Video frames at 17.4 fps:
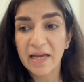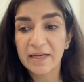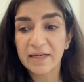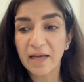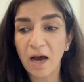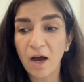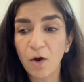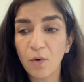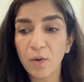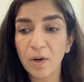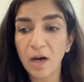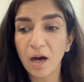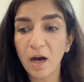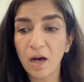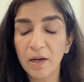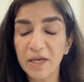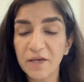
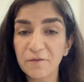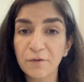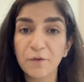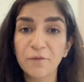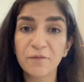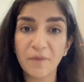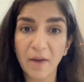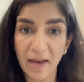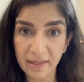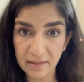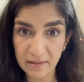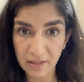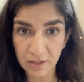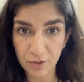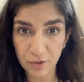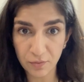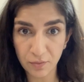Now, if you find
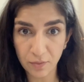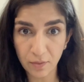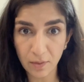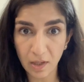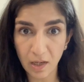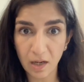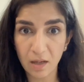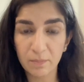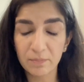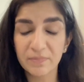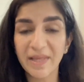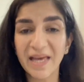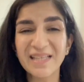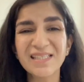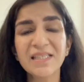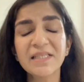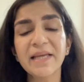that,
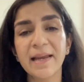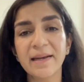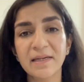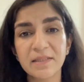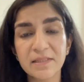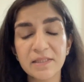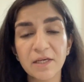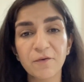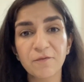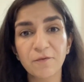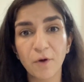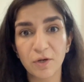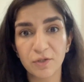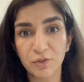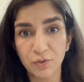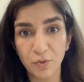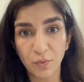there's a tendency, of
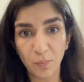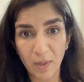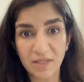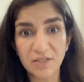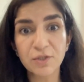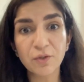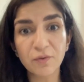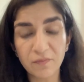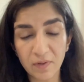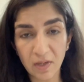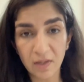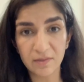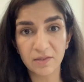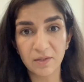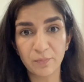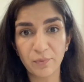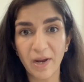course, once you've
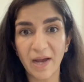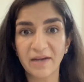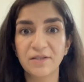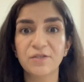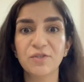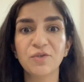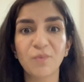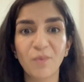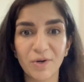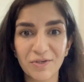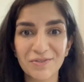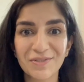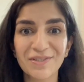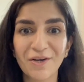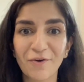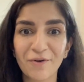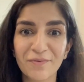learned the practice, you want to
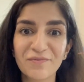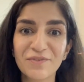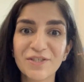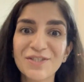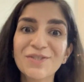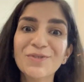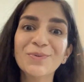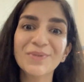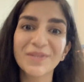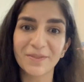sort of just do the